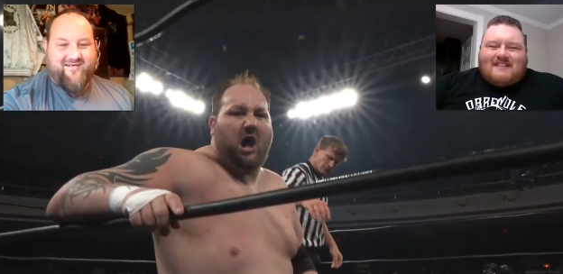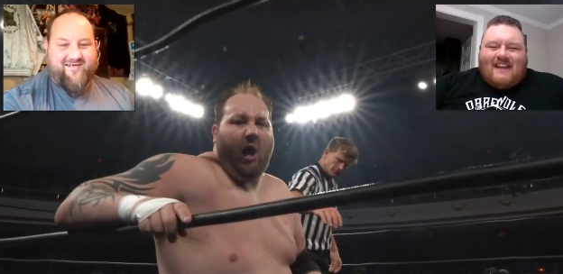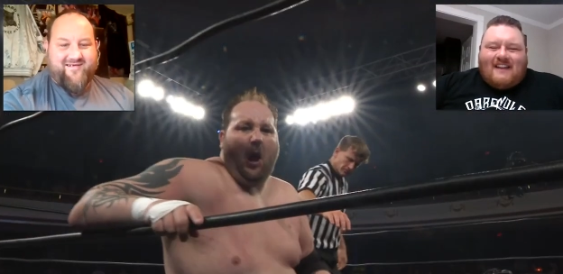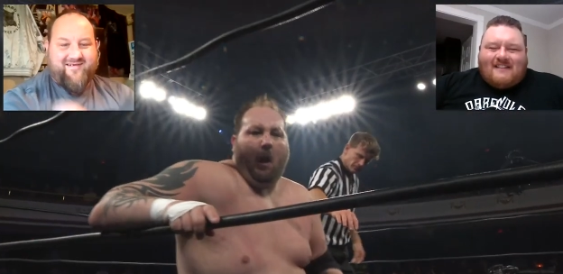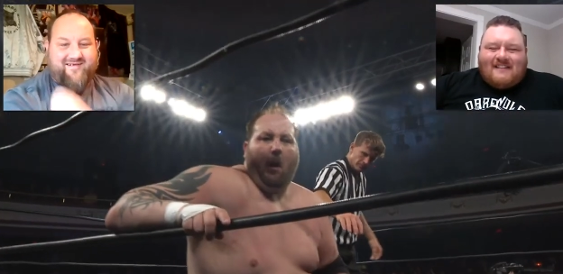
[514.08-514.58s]

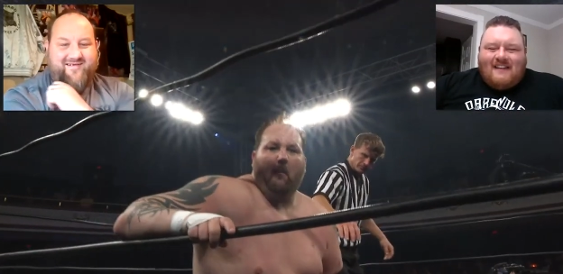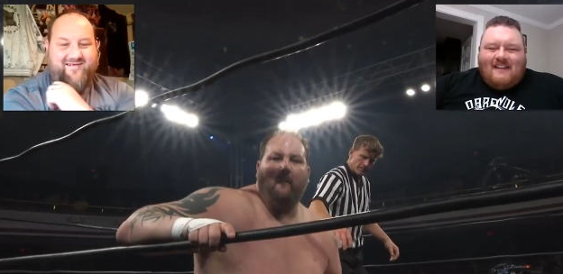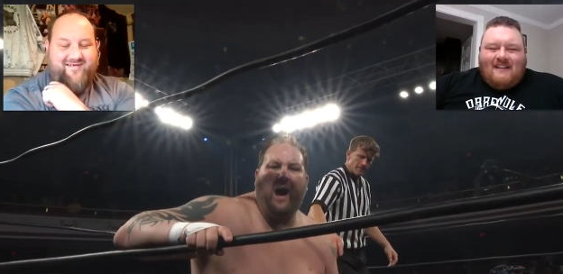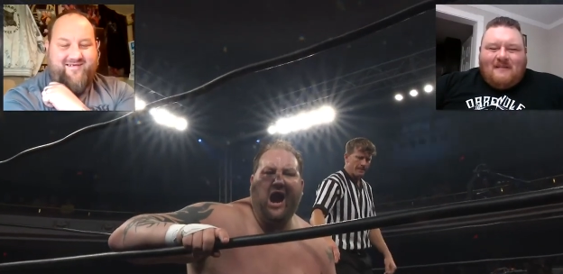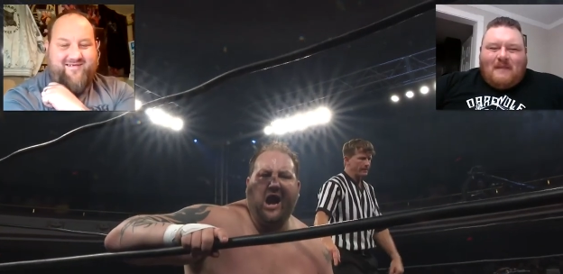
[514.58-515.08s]
Speaker 1: see it.
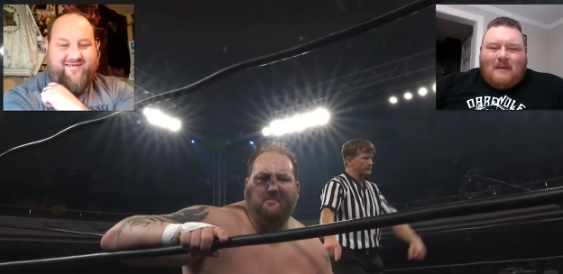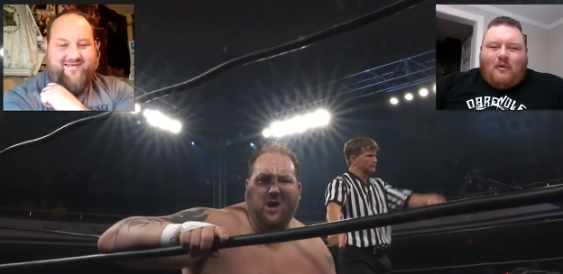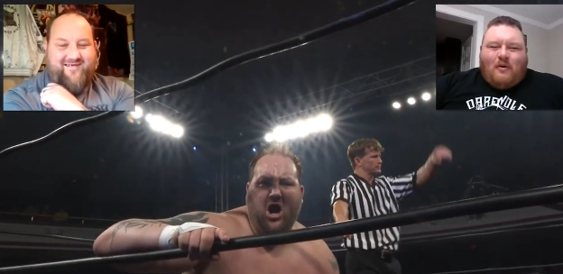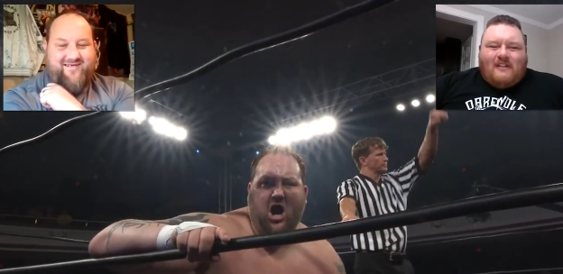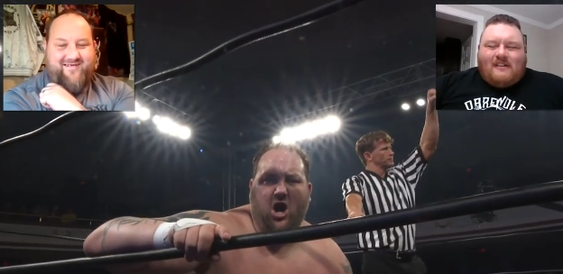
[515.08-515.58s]
My
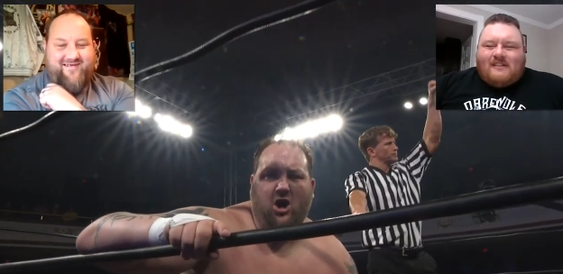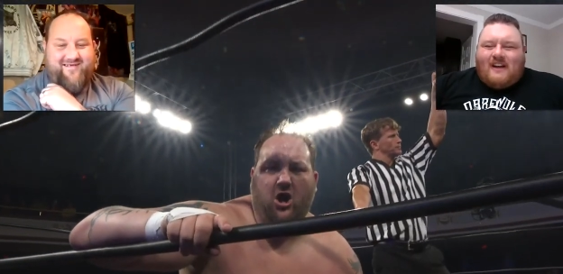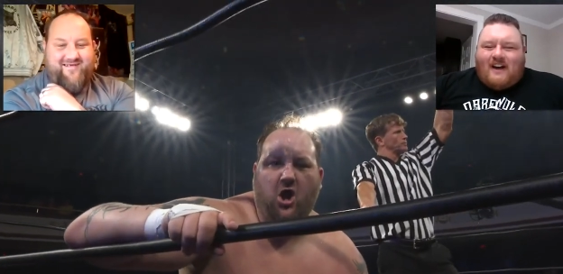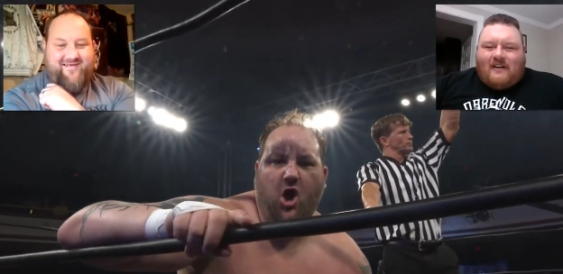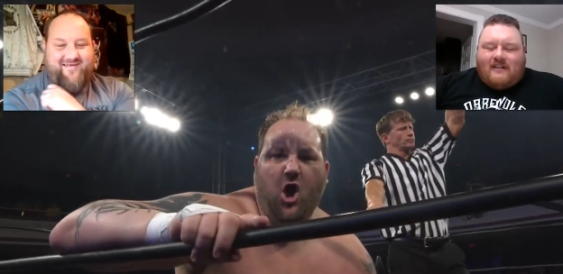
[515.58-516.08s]
poor little
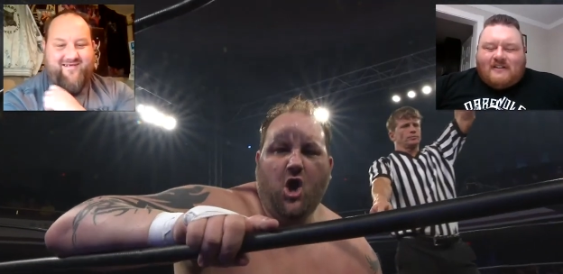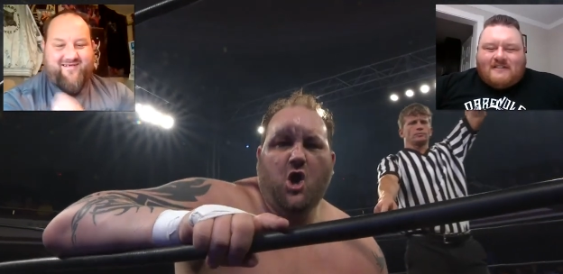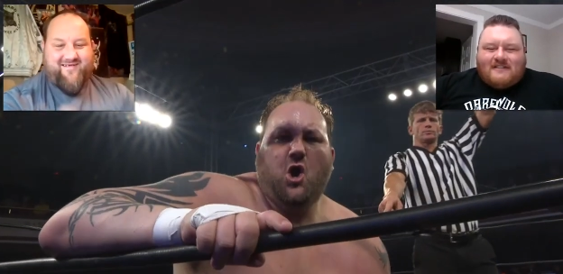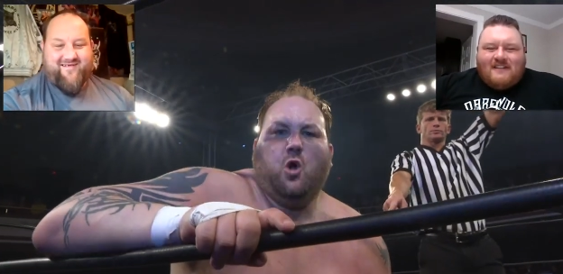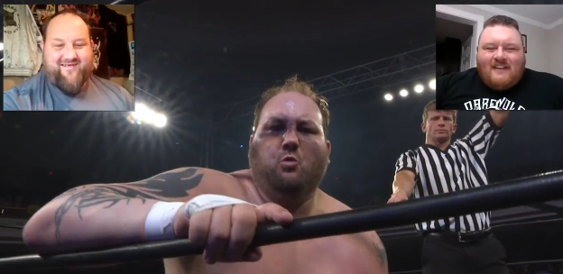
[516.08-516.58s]
daughter
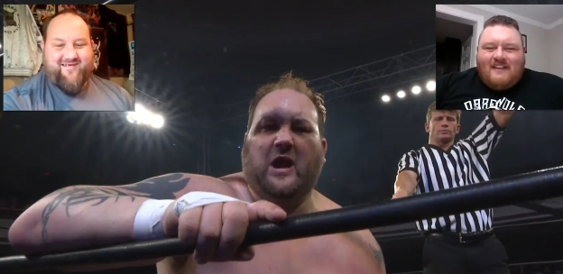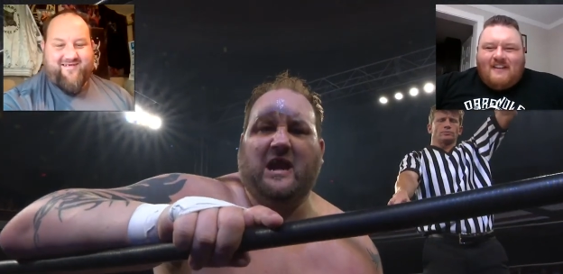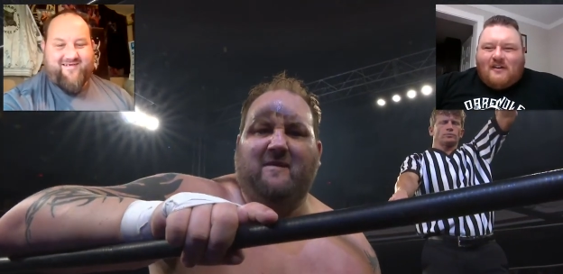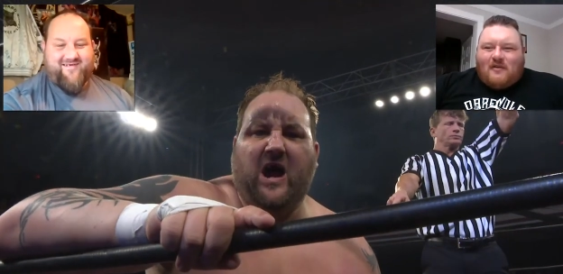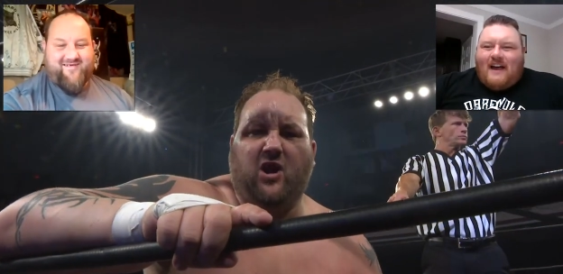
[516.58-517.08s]
is
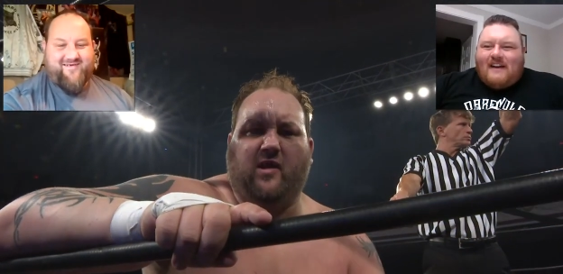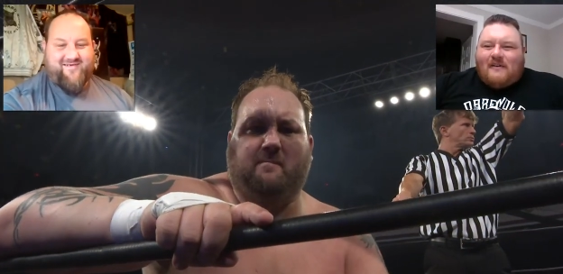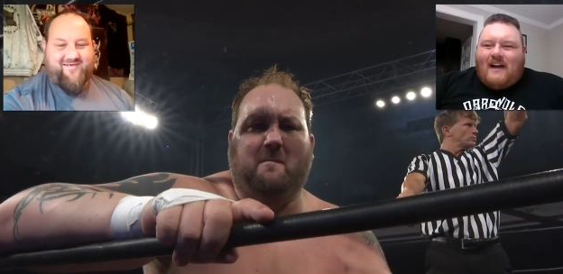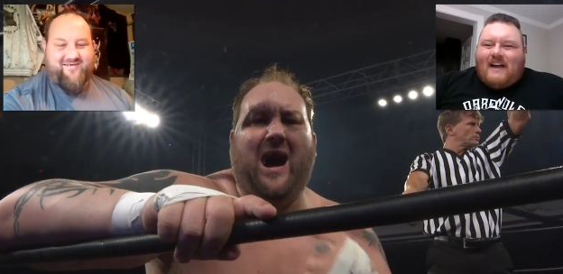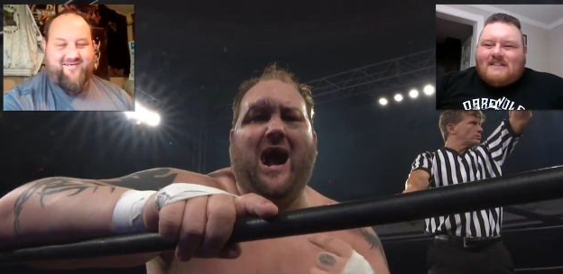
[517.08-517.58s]
crying
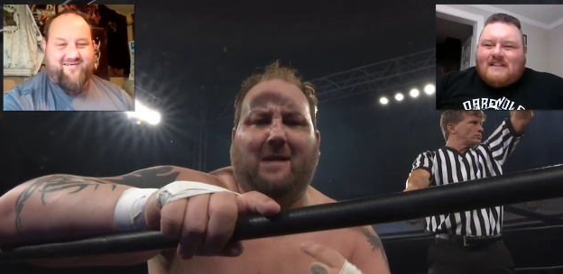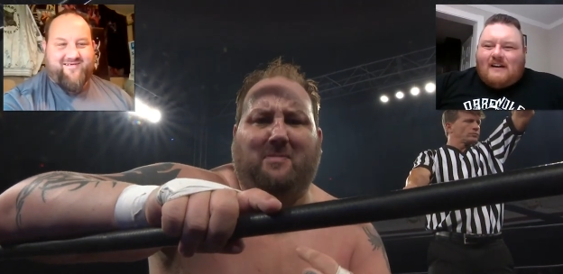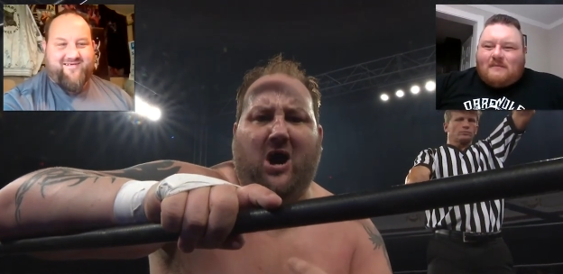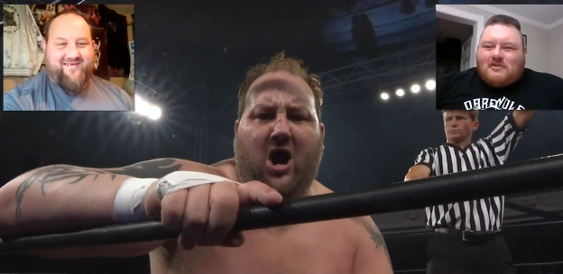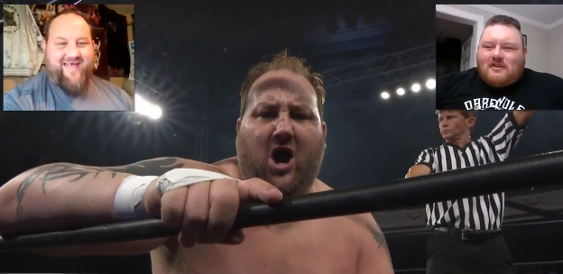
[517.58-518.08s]
her eyes
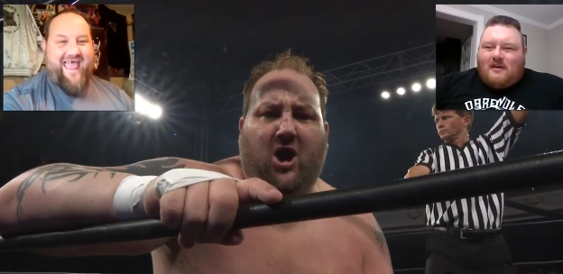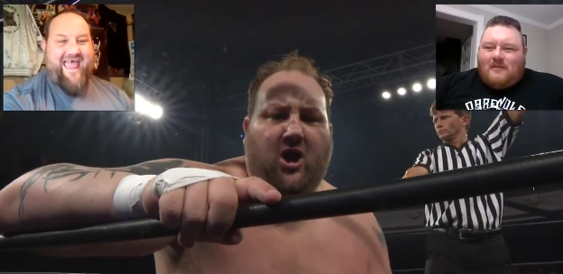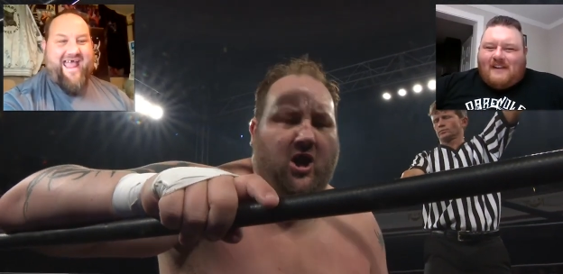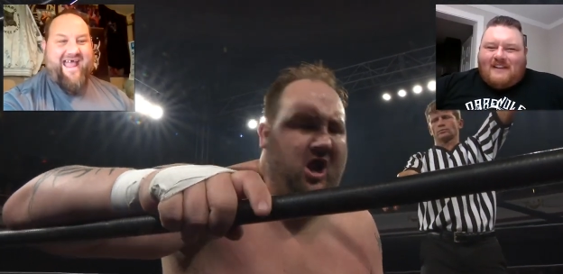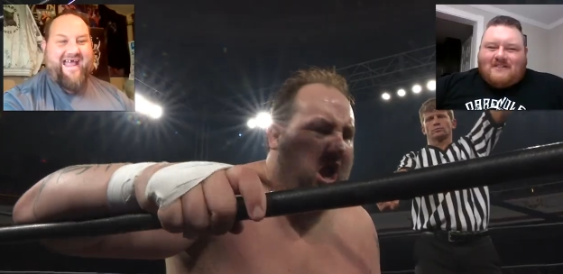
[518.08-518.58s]
out, I'm sure,
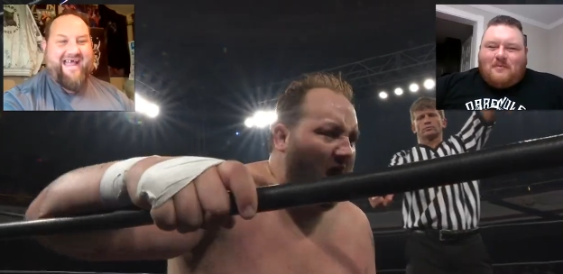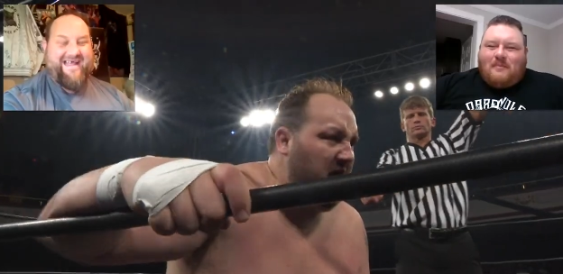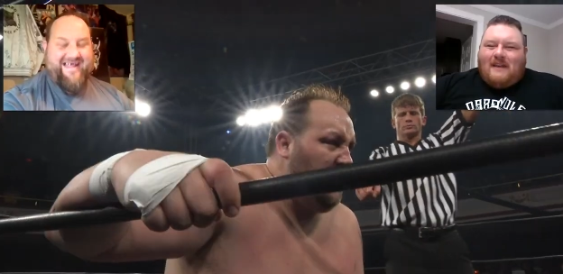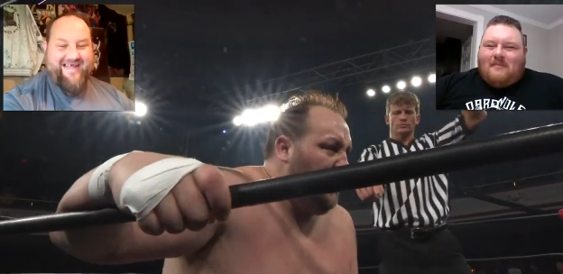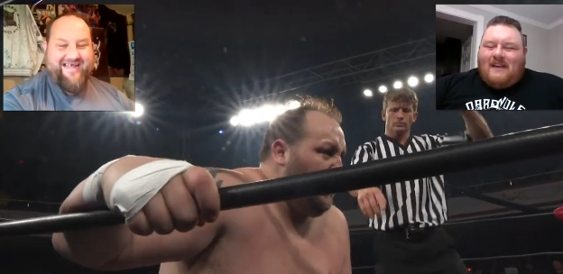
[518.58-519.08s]
because you beat